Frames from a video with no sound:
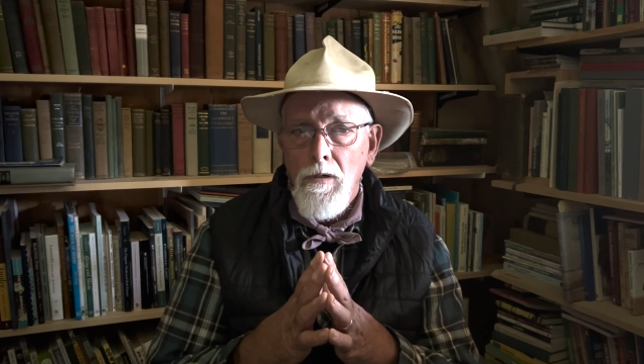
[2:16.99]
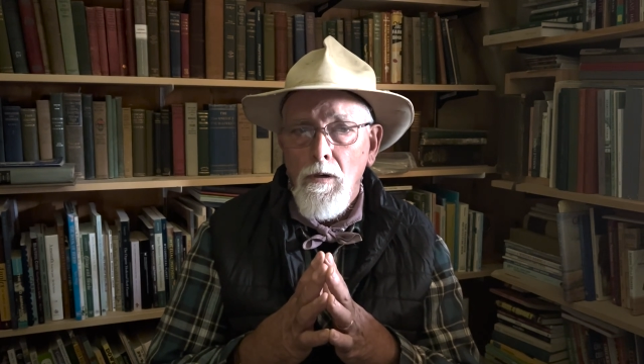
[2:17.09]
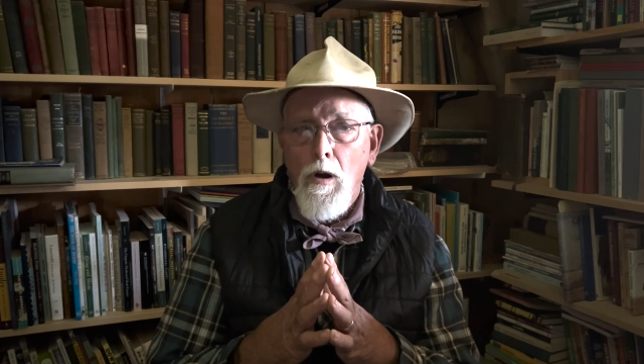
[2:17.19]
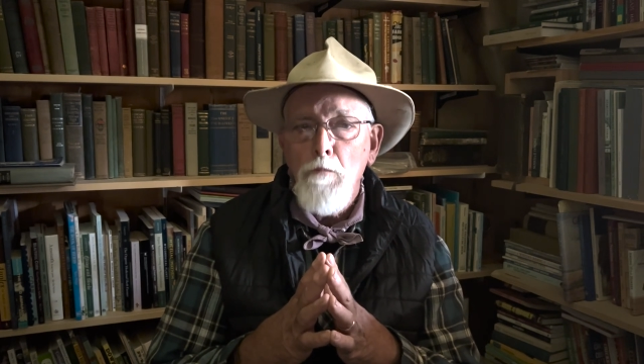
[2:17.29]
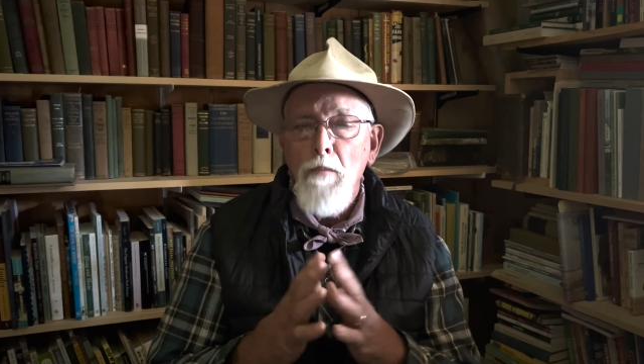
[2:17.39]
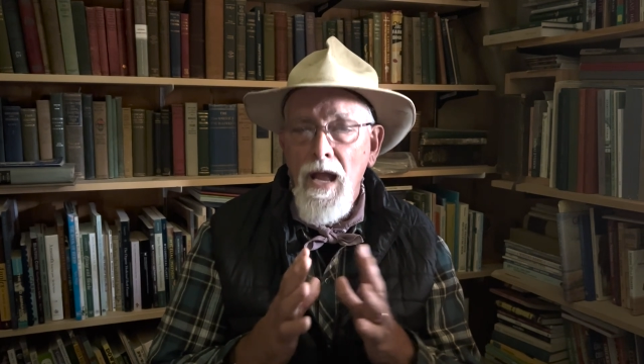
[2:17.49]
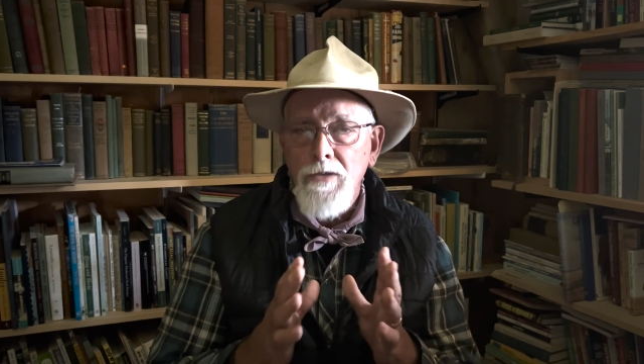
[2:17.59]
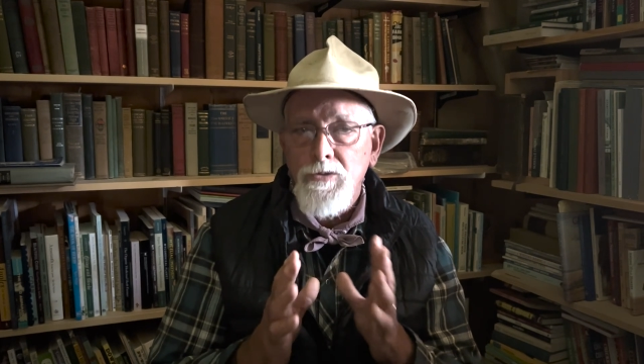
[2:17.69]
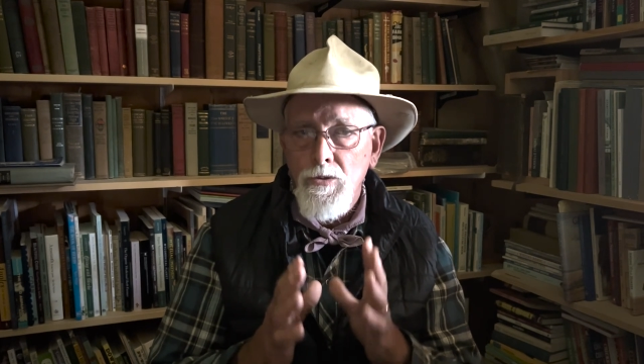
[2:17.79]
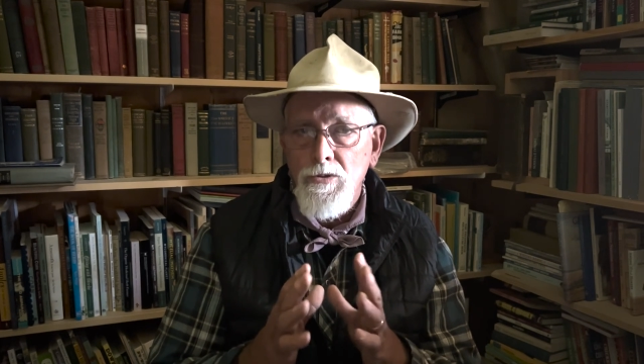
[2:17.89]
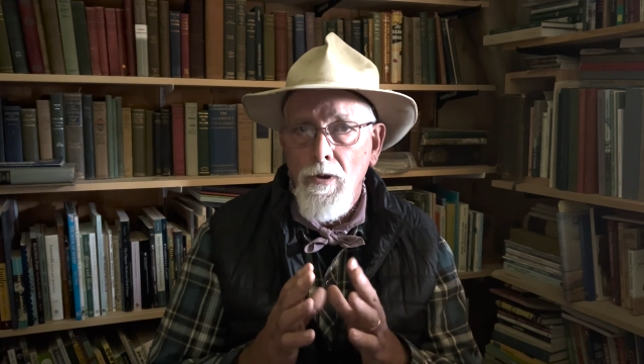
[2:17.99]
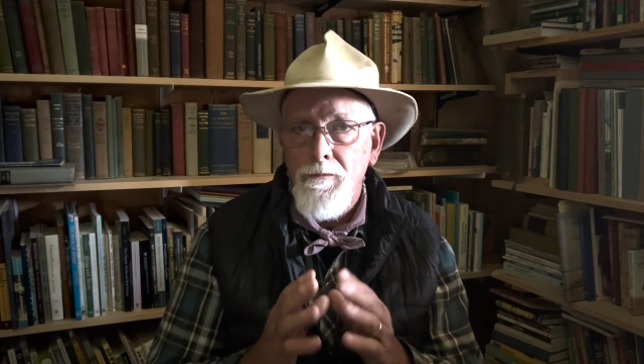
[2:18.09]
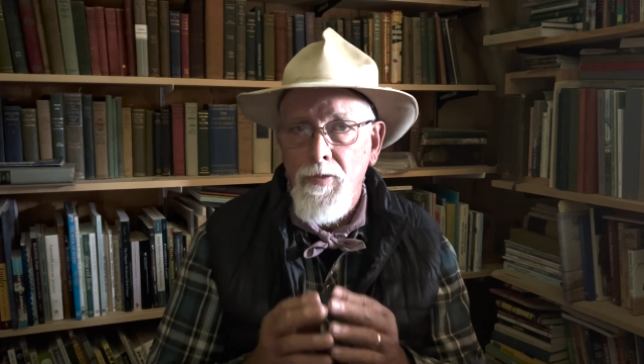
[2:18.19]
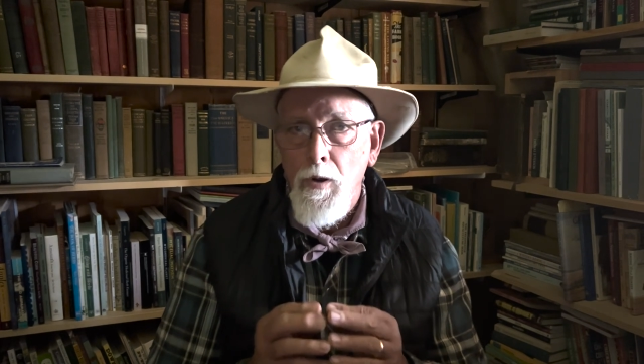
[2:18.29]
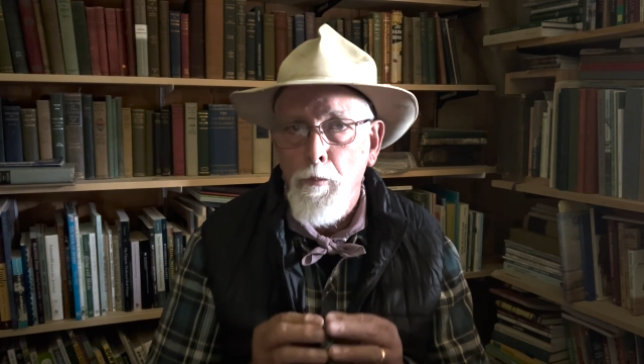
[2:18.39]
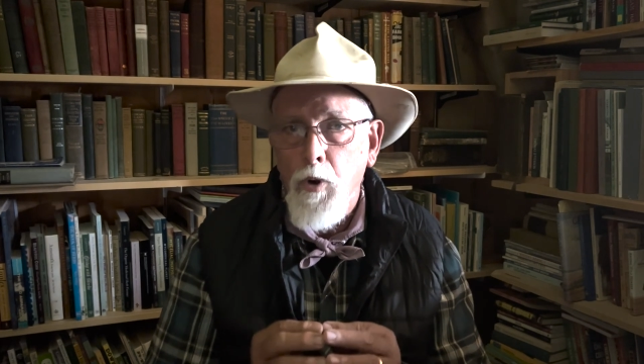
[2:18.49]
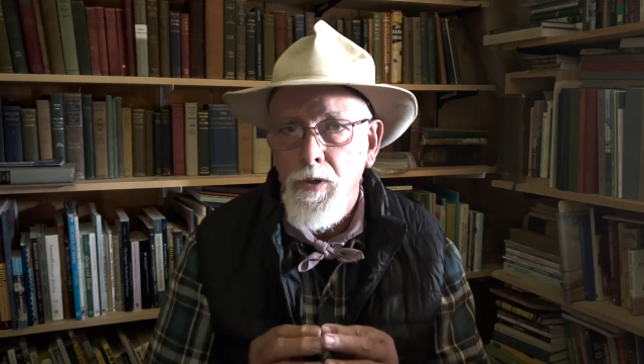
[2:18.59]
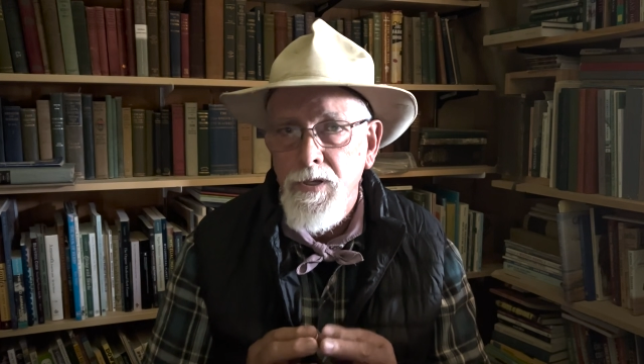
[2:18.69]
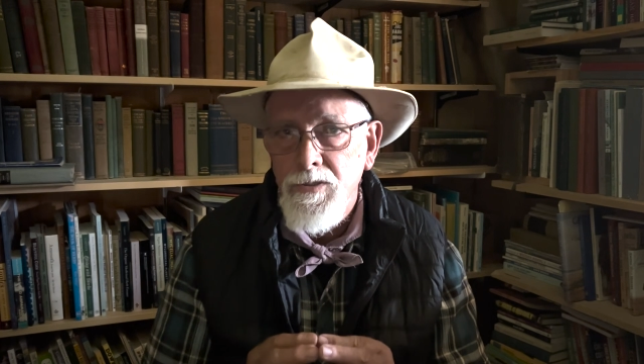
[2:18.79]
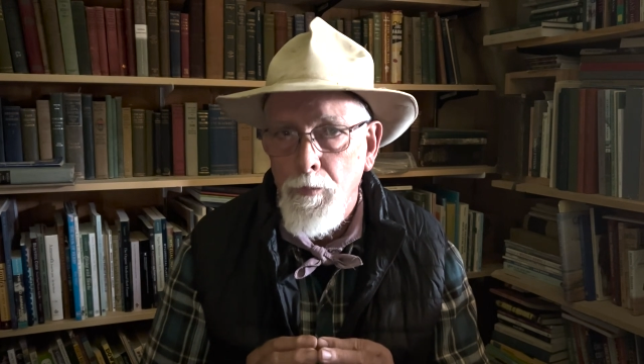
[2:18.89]
are masters of their
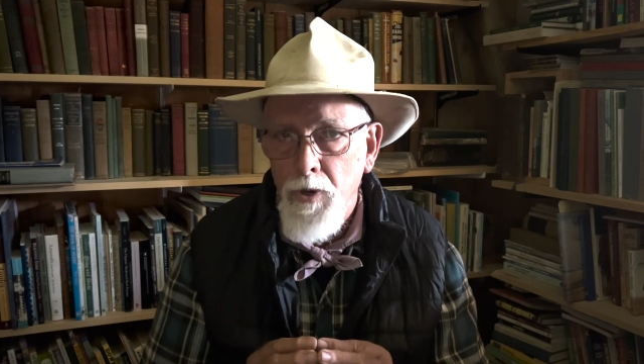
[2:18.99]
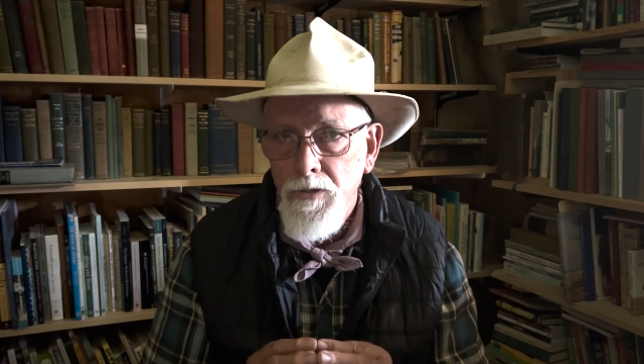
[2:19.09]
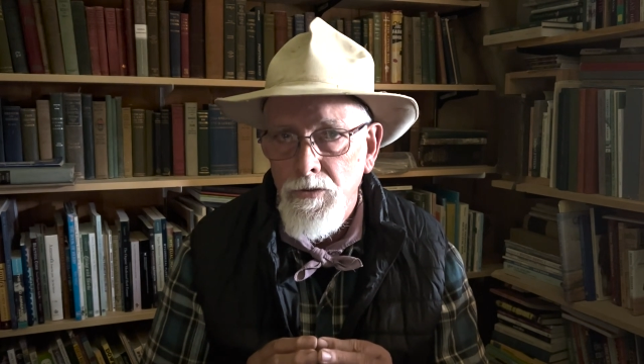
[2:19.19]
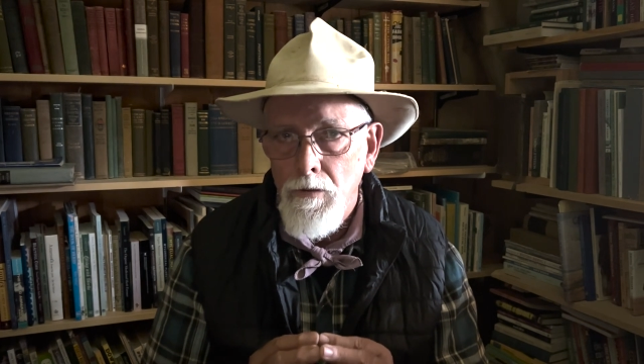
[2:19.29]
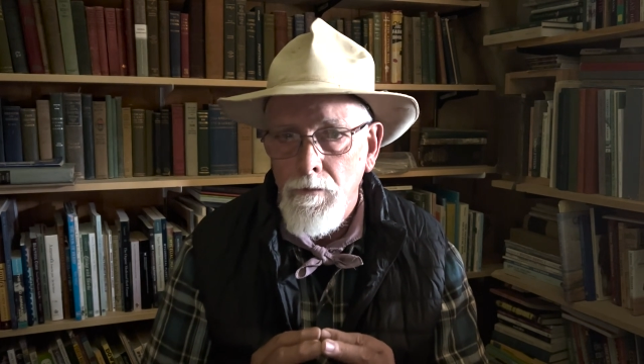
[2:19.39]
participation.